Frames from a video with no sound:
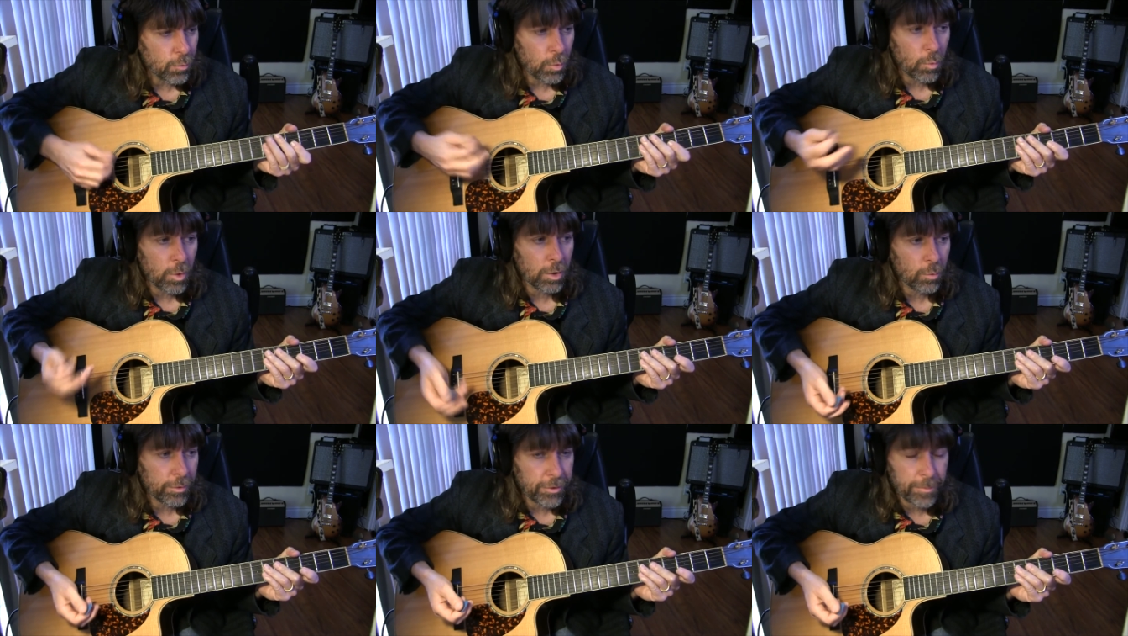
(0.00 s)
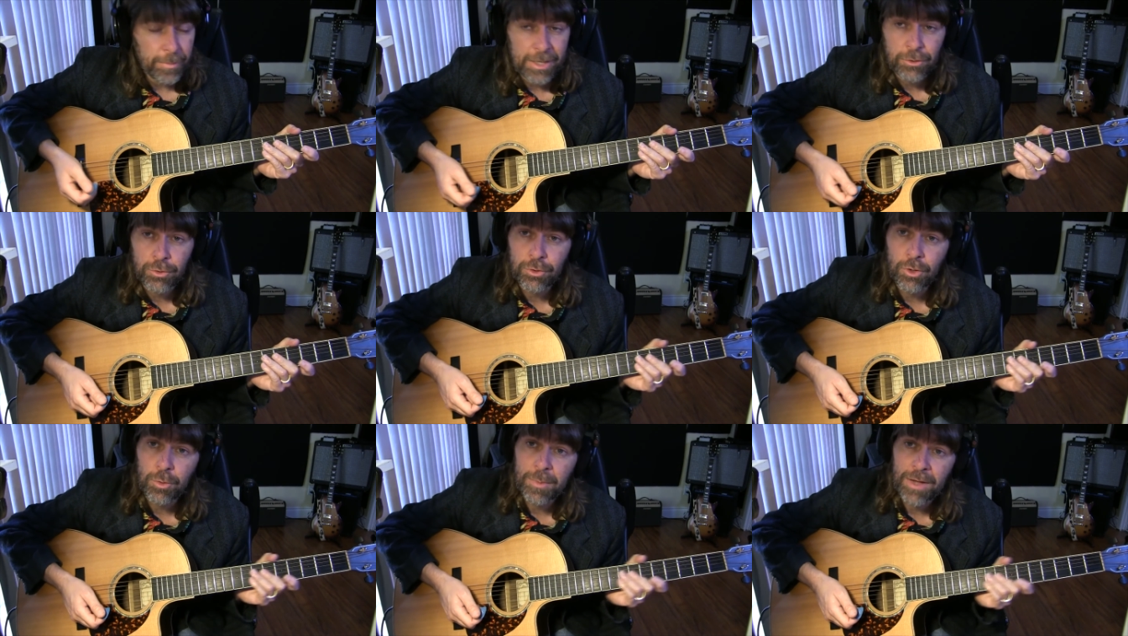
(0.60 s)
work with the
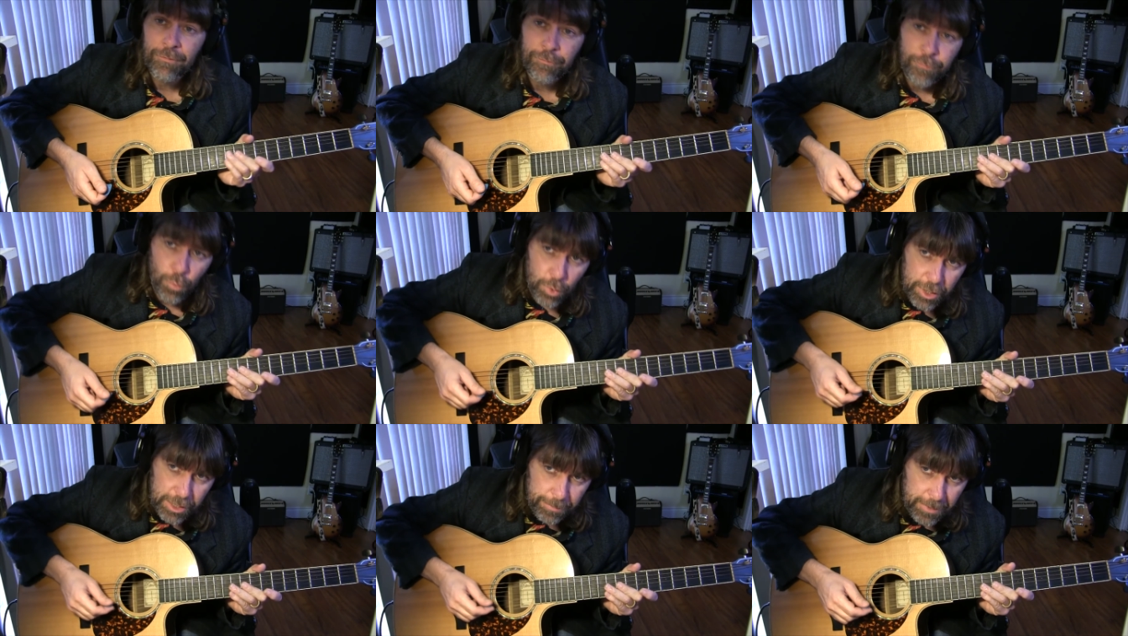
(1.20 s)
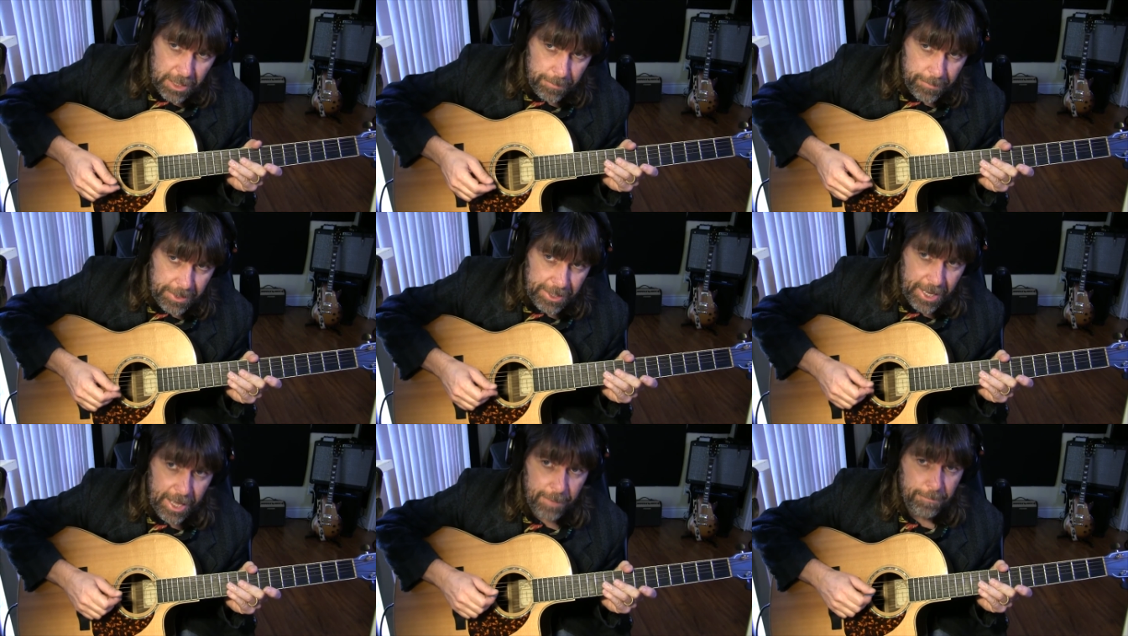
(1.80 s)
metronome at 40
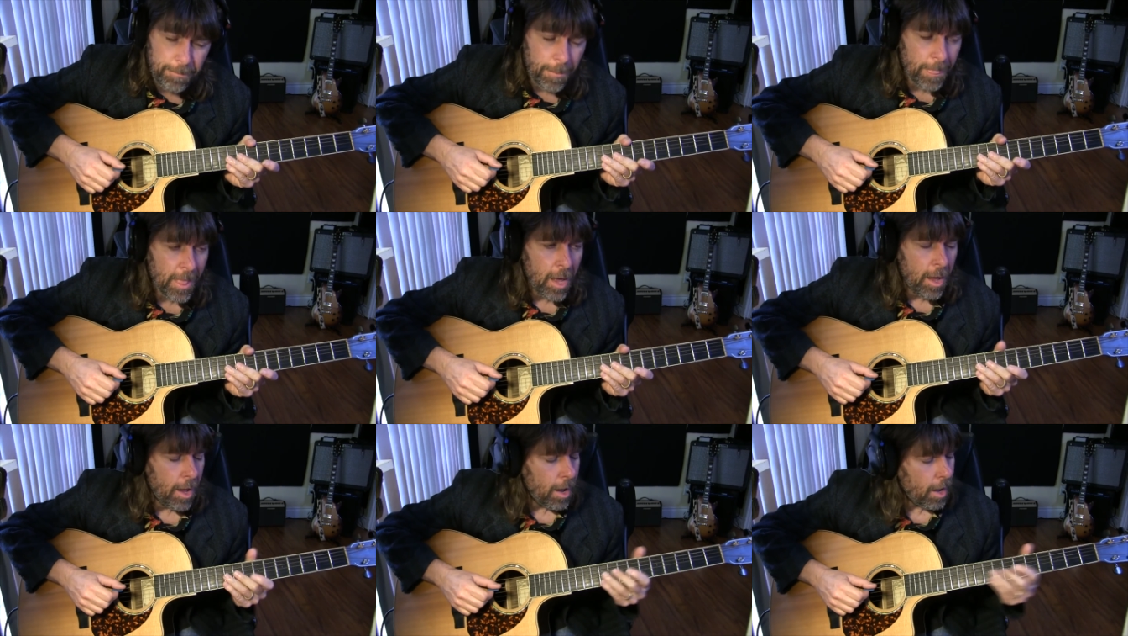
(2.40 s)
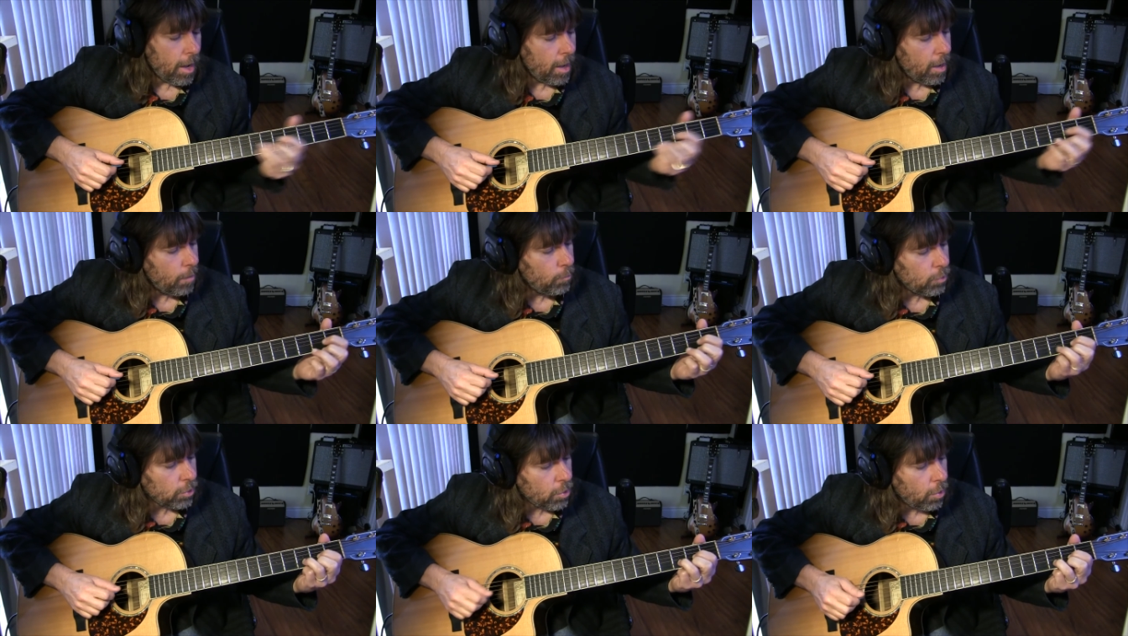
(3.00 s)
BPM.
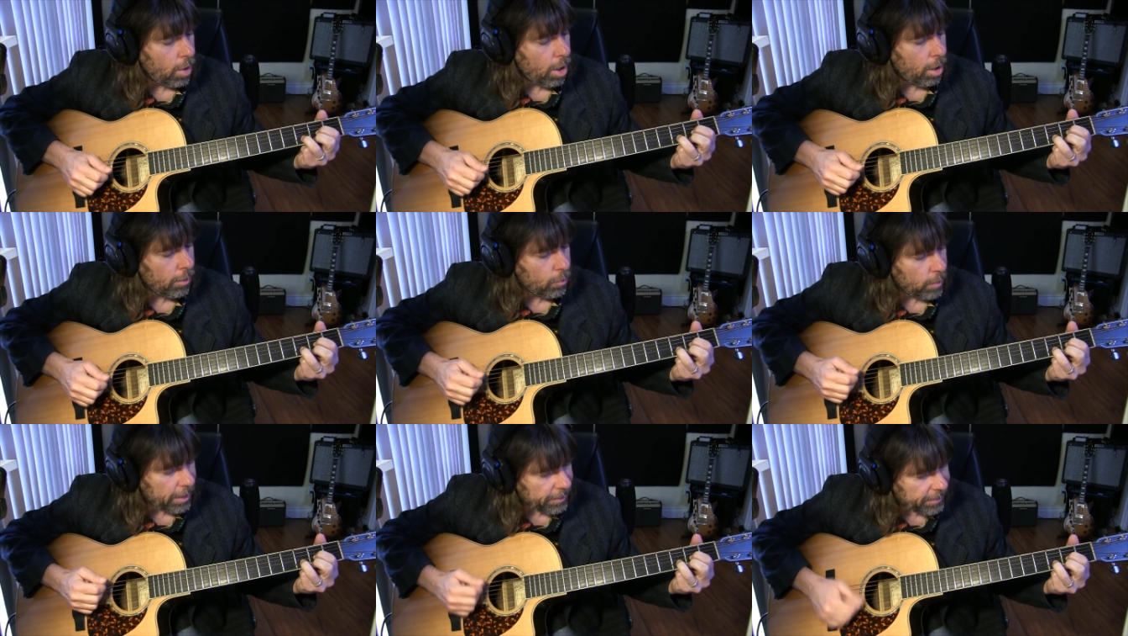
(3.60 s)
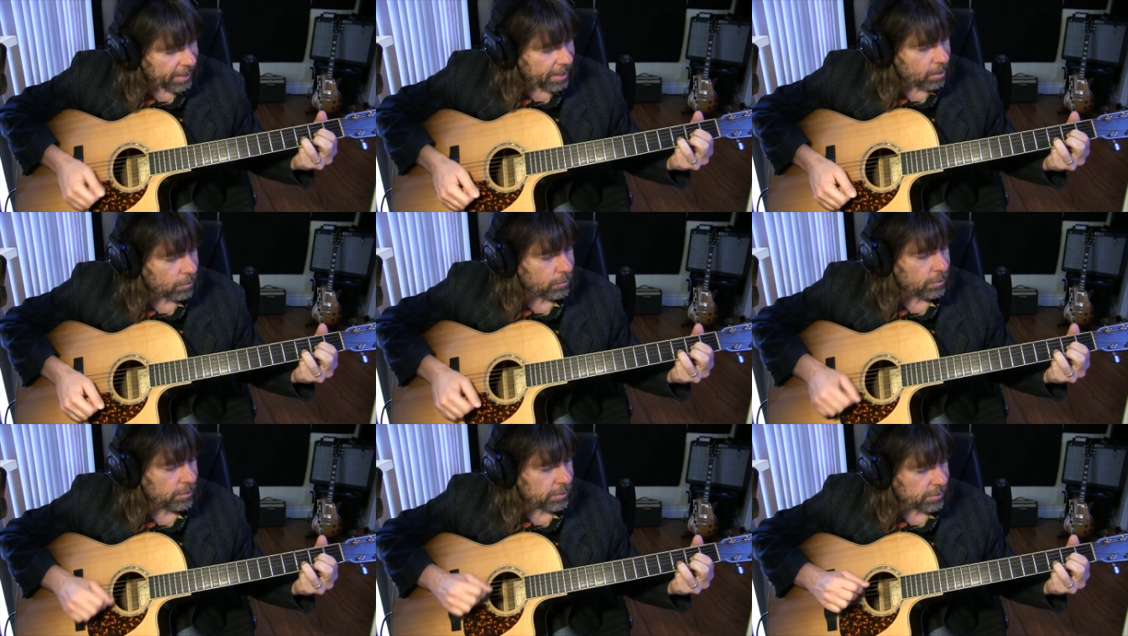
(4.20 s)
We'll go all the way down
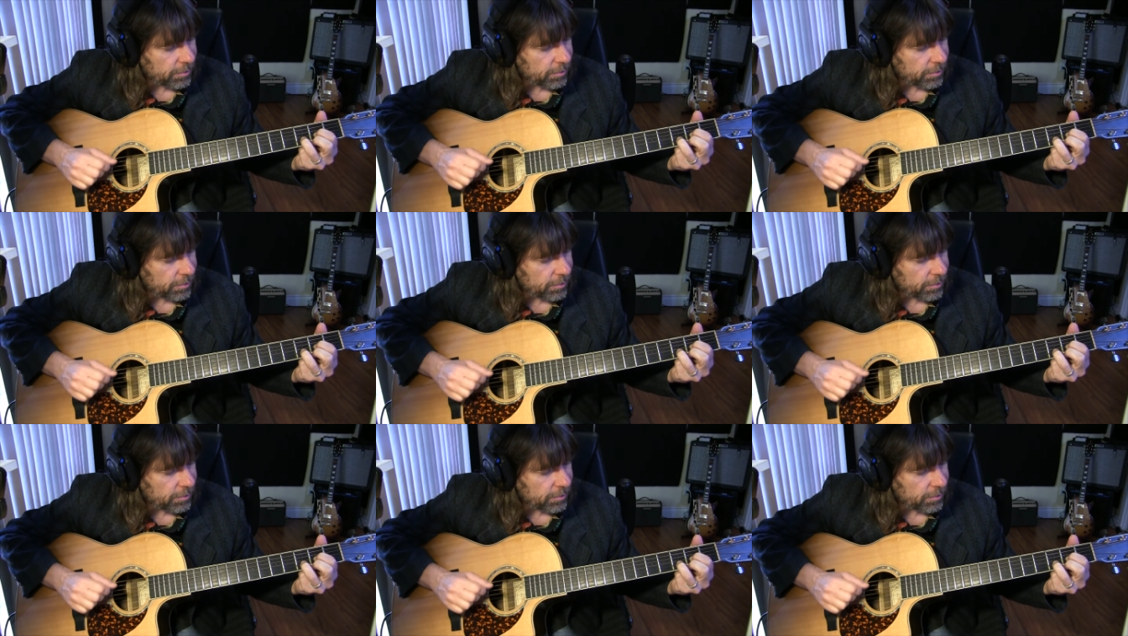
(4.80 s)
to the